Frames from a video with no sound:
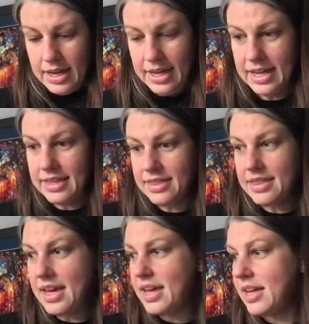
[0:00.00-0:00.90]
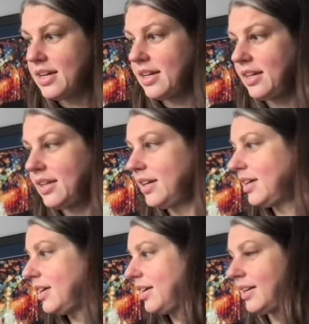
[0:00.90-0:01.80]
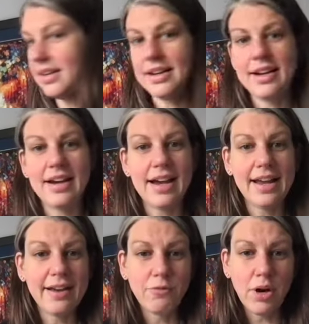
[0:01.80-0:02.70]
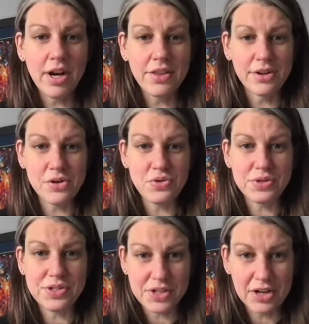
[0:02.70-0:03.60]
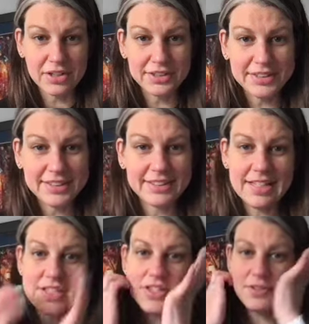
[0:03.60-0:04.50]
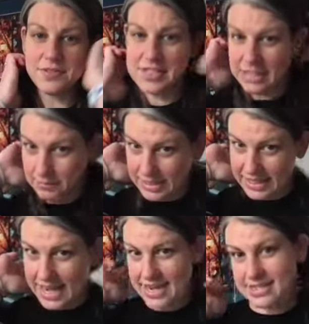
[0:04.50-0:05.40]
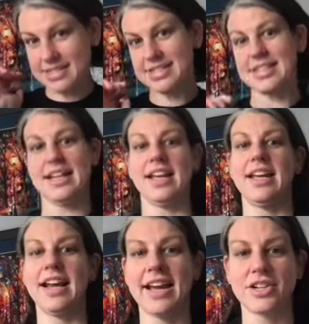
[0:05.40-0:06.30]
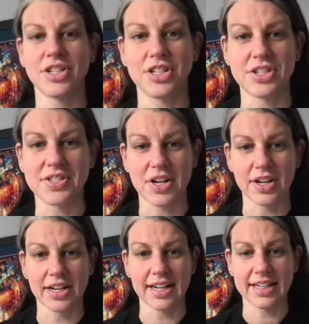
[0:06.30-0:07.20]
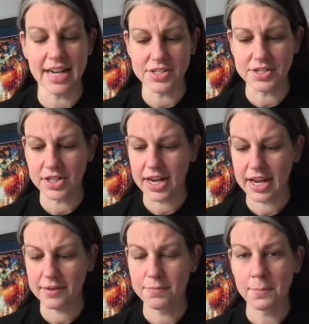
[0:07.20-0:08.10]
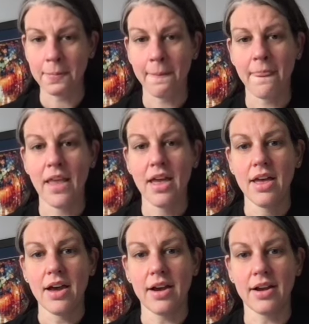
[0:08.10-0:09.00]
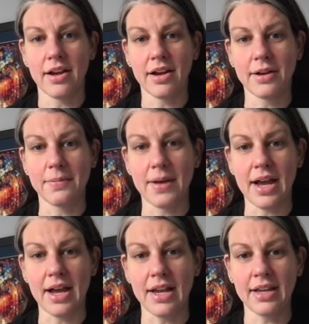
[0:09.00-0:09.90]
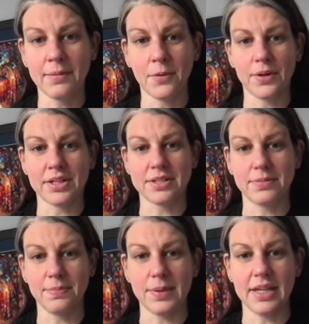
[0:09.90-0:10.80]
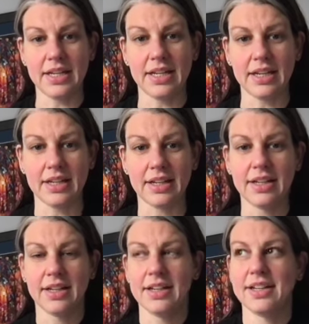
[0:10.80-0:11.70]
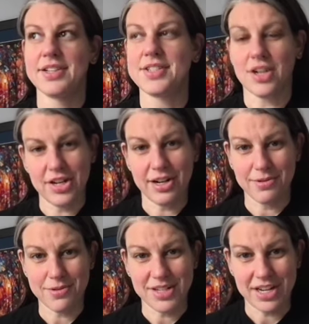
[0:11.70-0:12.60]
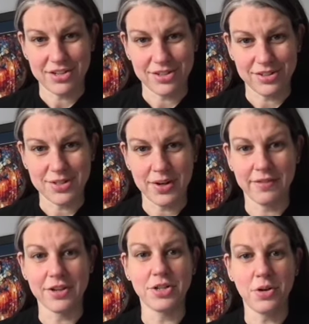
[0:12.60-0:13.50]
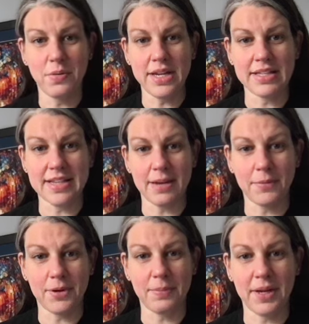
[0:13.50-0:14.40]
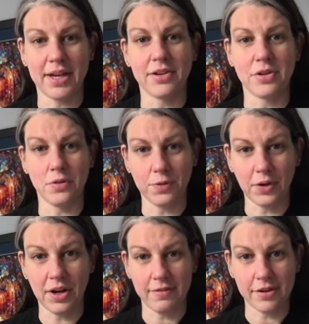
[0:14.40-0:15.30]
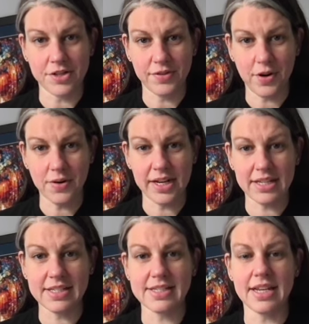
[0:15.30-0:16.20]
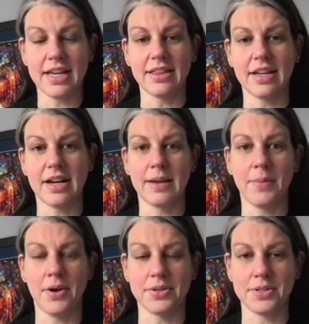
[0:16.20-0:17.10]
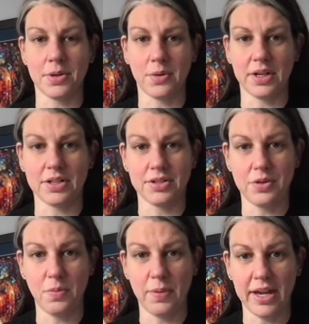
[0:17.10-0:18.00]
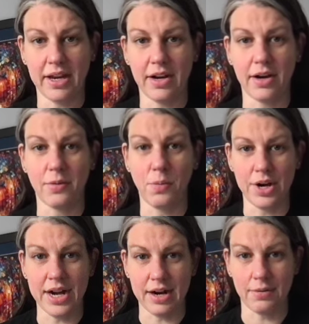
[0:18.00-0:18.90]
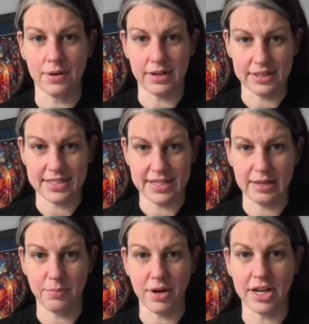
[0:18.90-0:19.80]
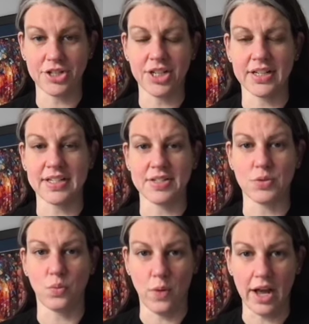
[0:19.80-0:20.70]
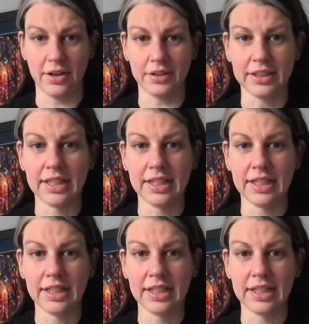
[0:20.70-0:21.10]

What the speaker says: And then I have one other new start since you've seen me last, and I actually just started it yesterday. I am going to be starting a rotation. So every 2 weeks, I'm going to pick a new full coverage focus, and then I'm also going to pick a 1 hour a day project as well,